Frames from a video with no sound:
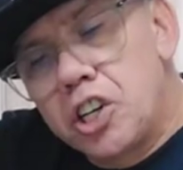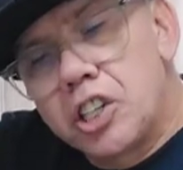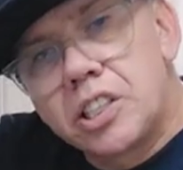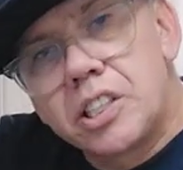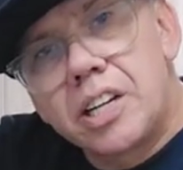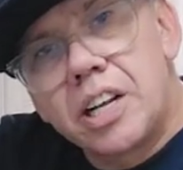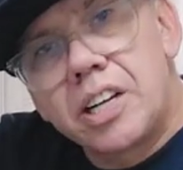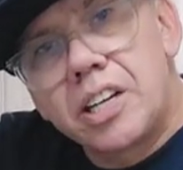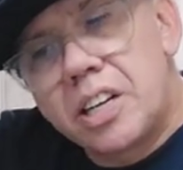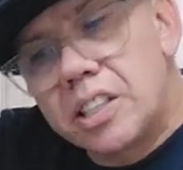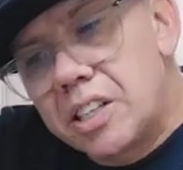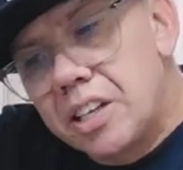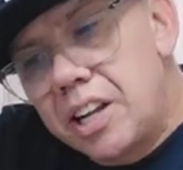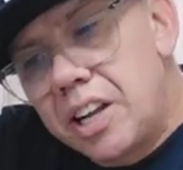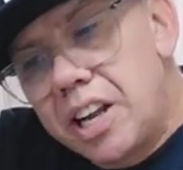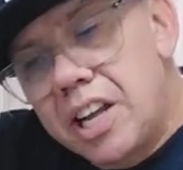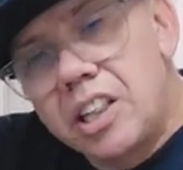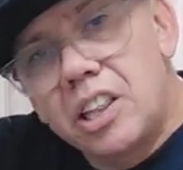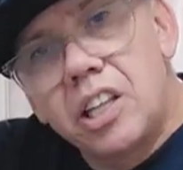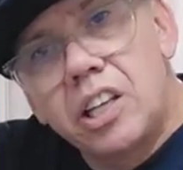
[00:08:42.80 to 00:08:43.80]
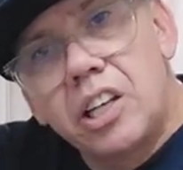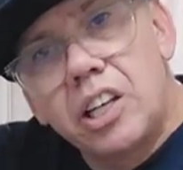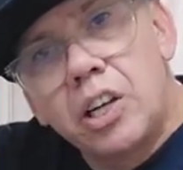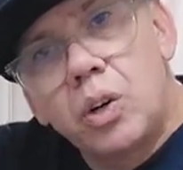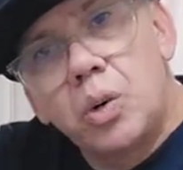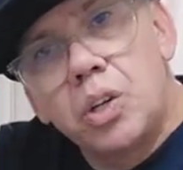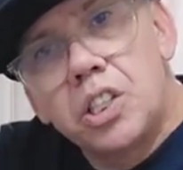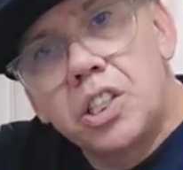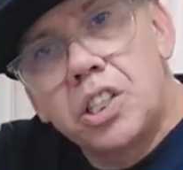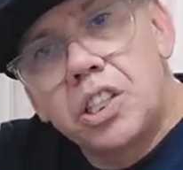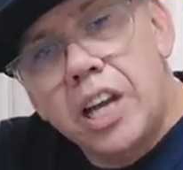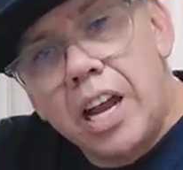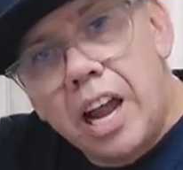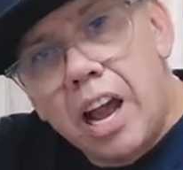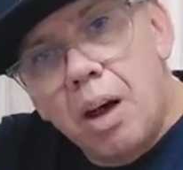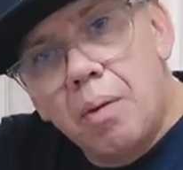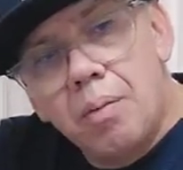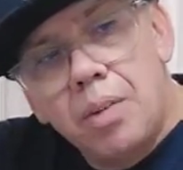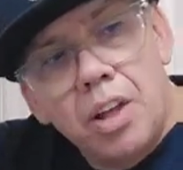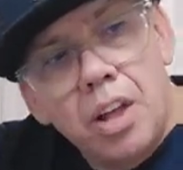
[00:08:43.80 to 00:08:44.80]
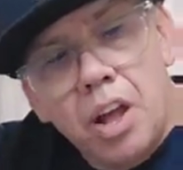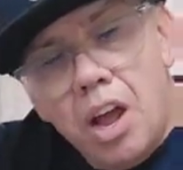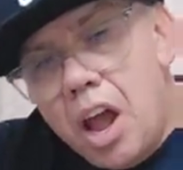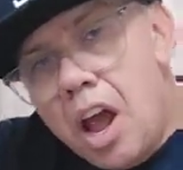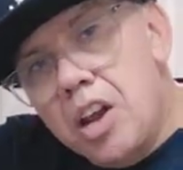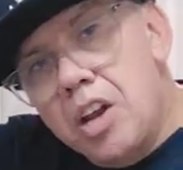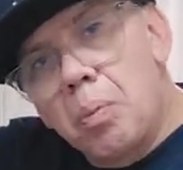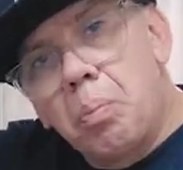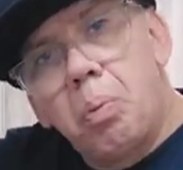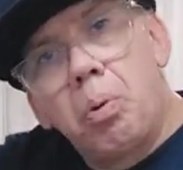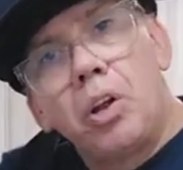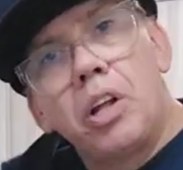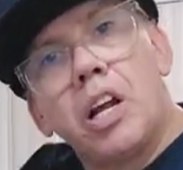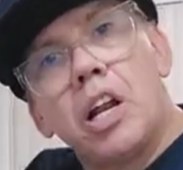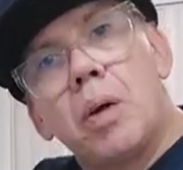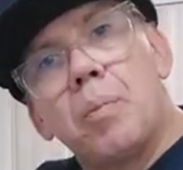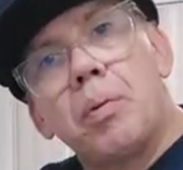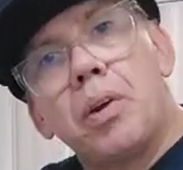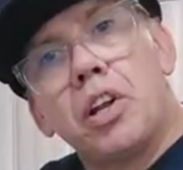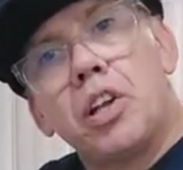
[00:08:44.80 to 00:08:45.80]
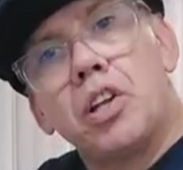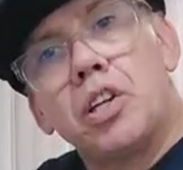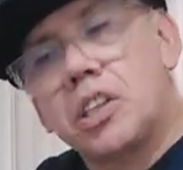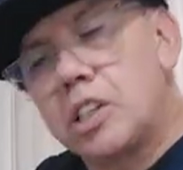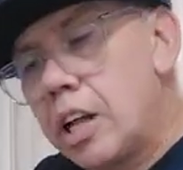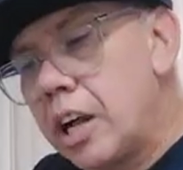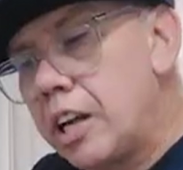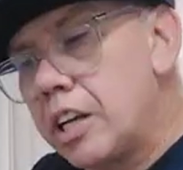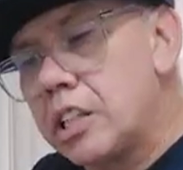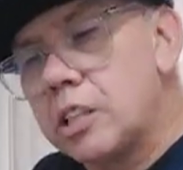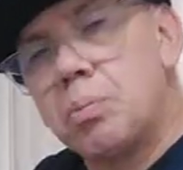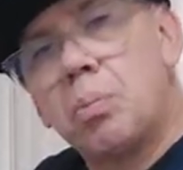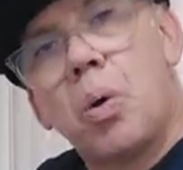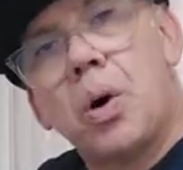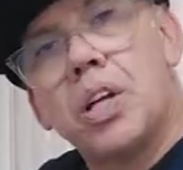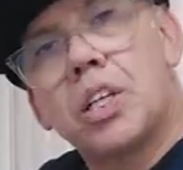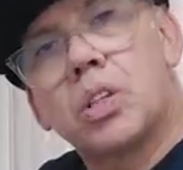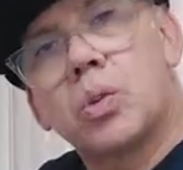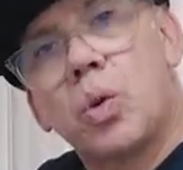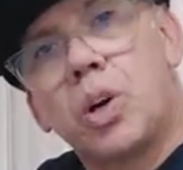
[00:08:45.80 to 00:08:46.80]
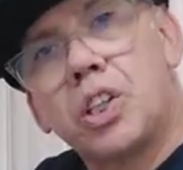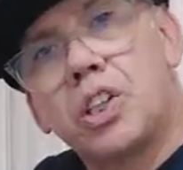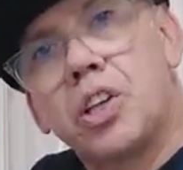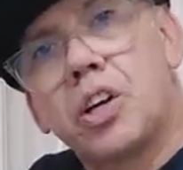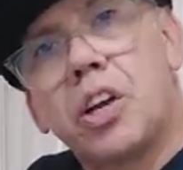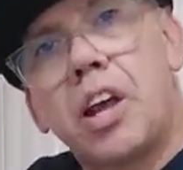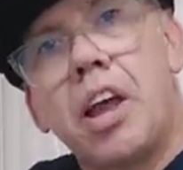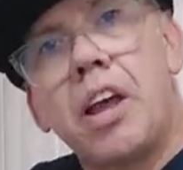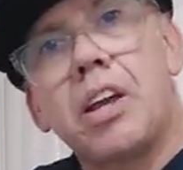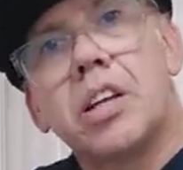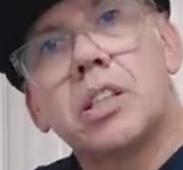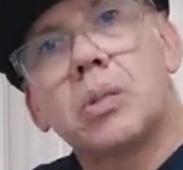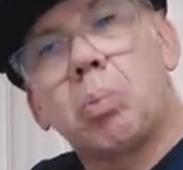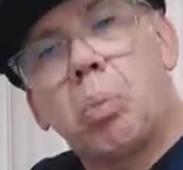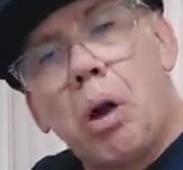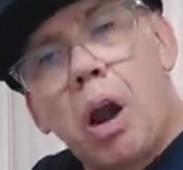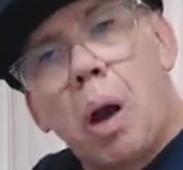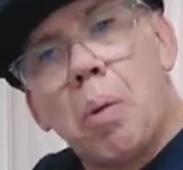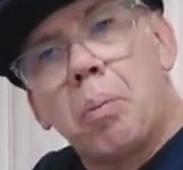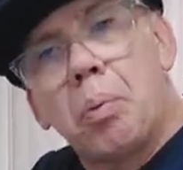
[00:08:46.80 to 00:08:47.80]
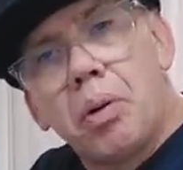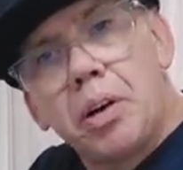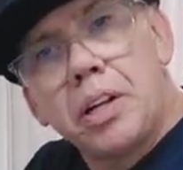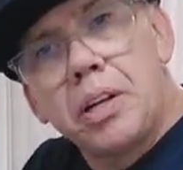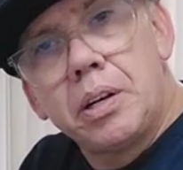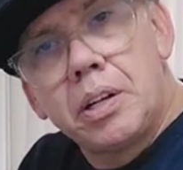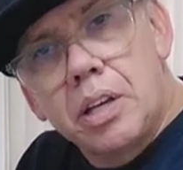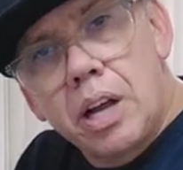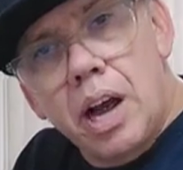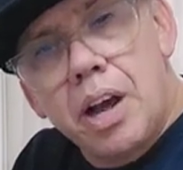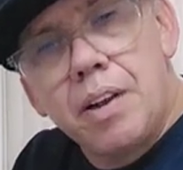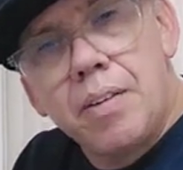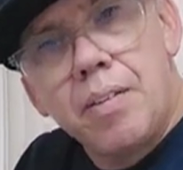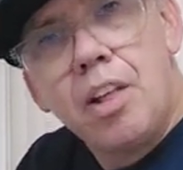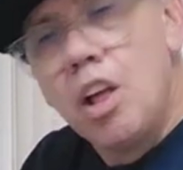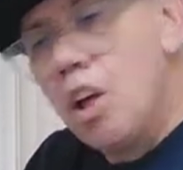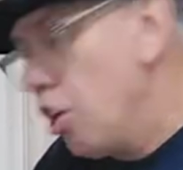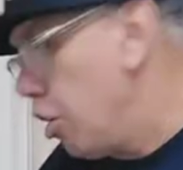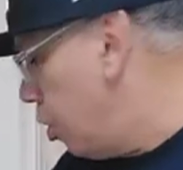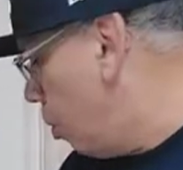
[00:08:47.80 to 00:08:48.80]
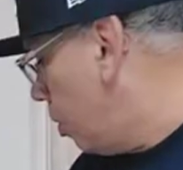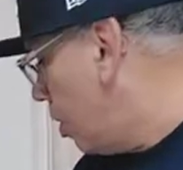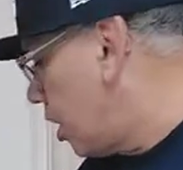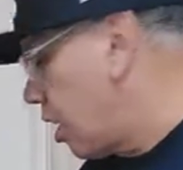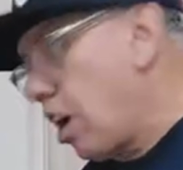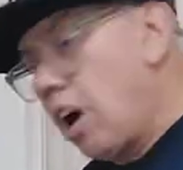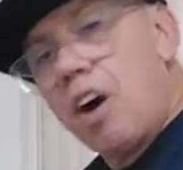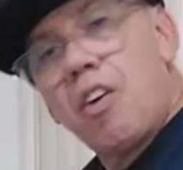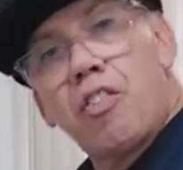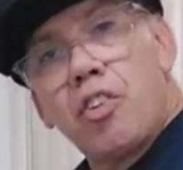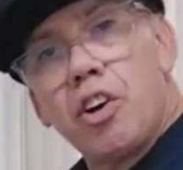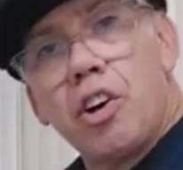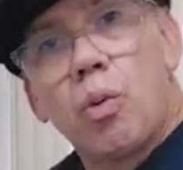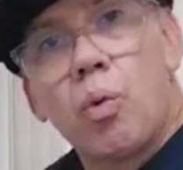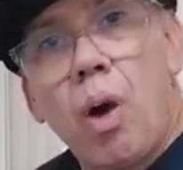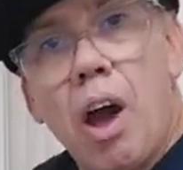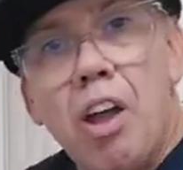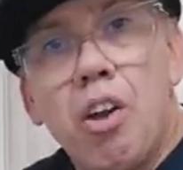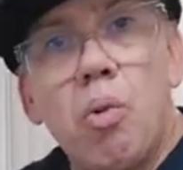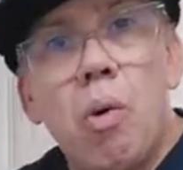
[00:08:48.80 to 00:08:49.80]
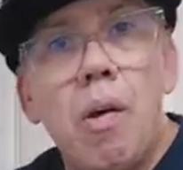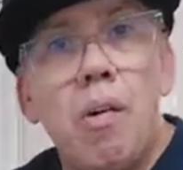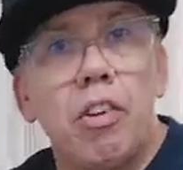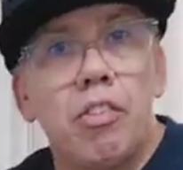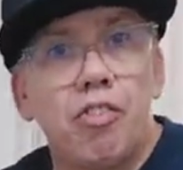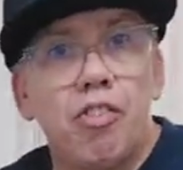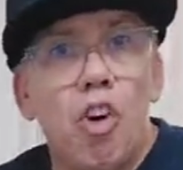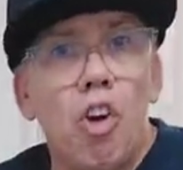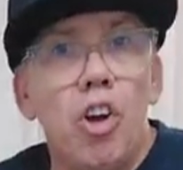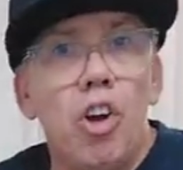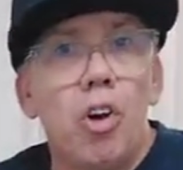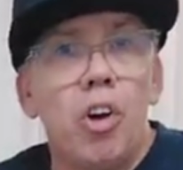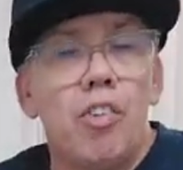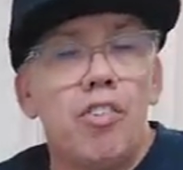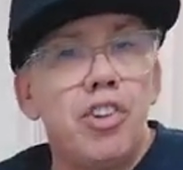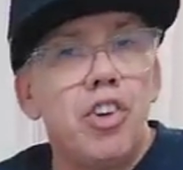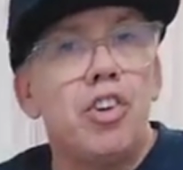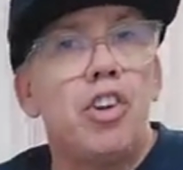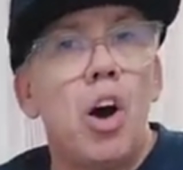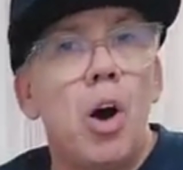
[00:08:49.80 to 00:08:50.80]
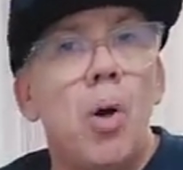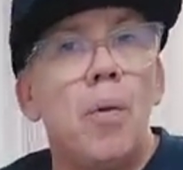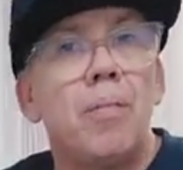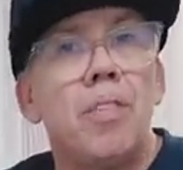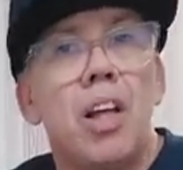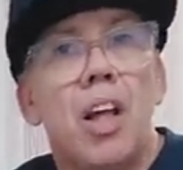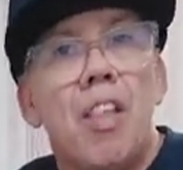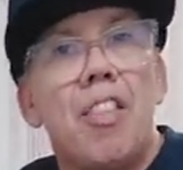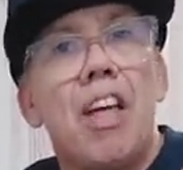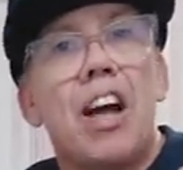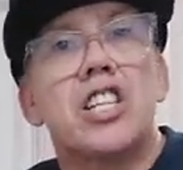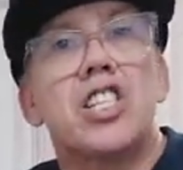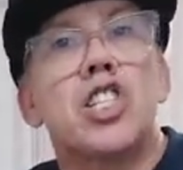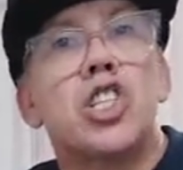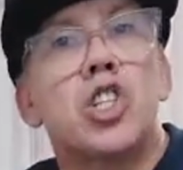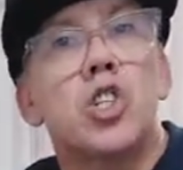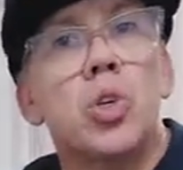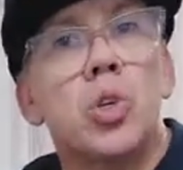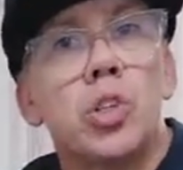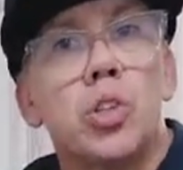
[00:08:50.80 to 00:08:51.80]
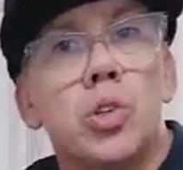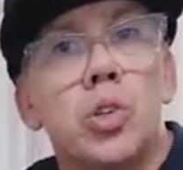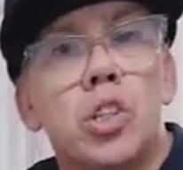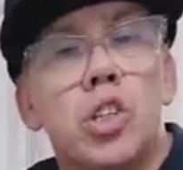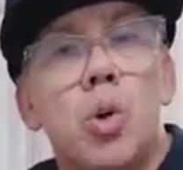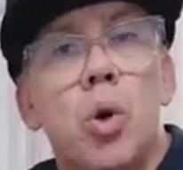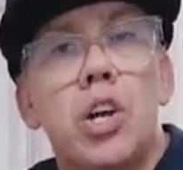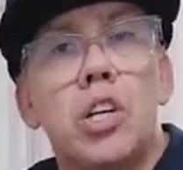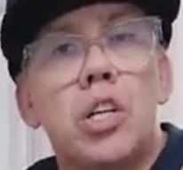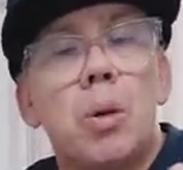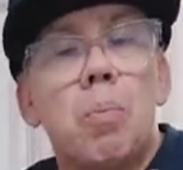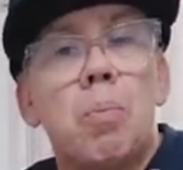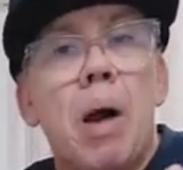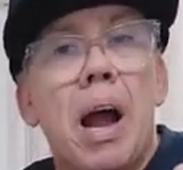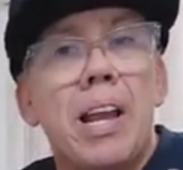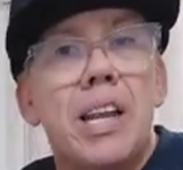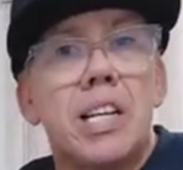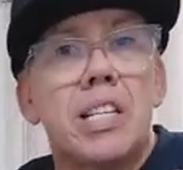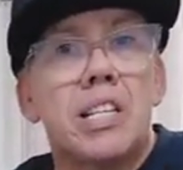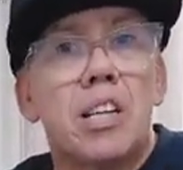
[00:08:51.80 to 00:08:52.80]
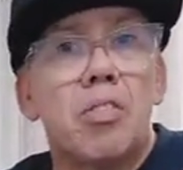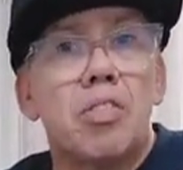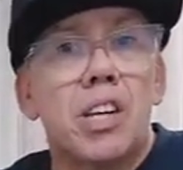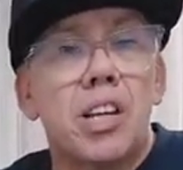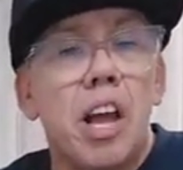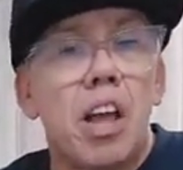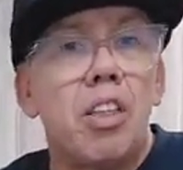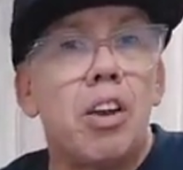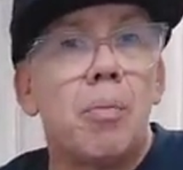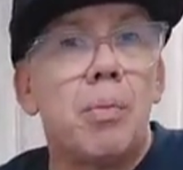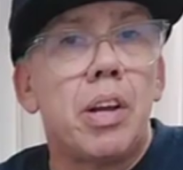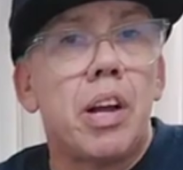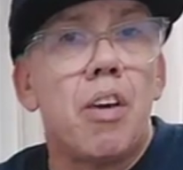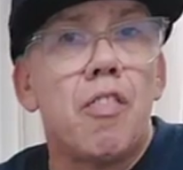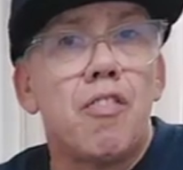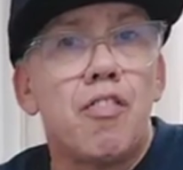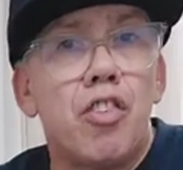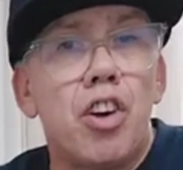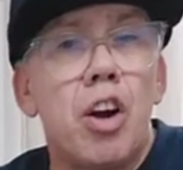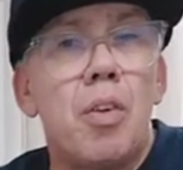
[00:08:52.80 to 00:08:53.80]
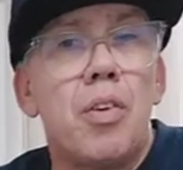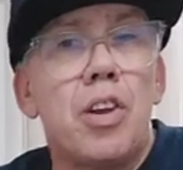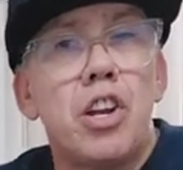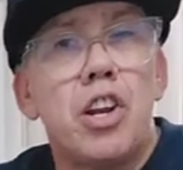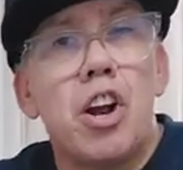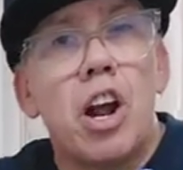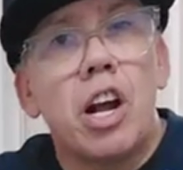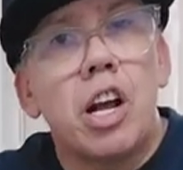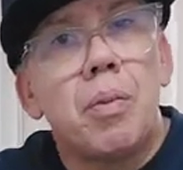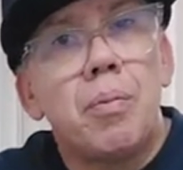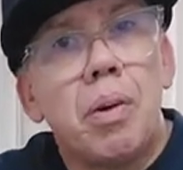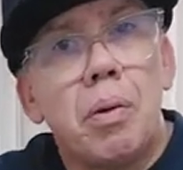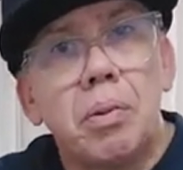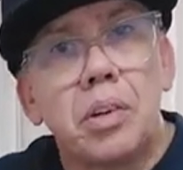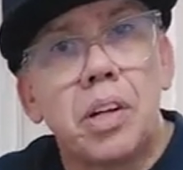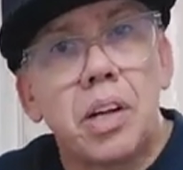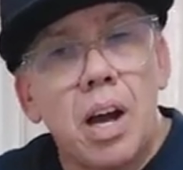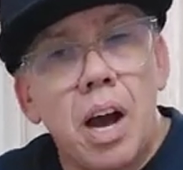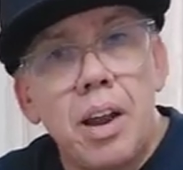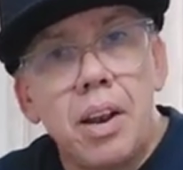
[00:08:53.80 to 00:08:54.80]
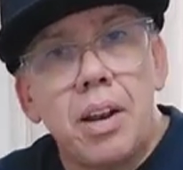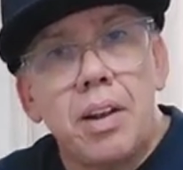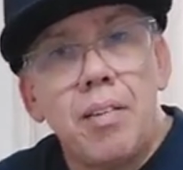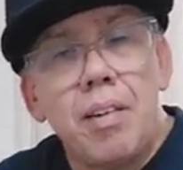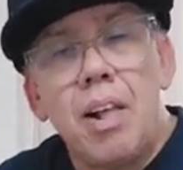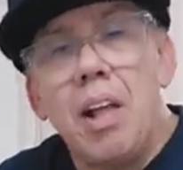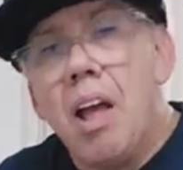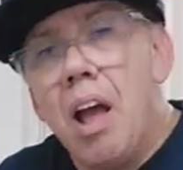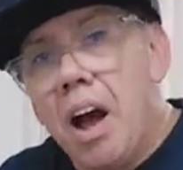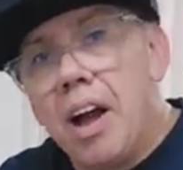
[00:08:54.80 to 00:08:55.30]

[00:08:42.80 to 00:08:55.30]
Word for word: your stick doesn't hit the liquid jam and you're pulling it up and it looks like it's moist. Once your cake is properly done, you want to cover it right away with foil. If you don't, that screw is going to bind itself together and become firm and you're not going to be able to cut it.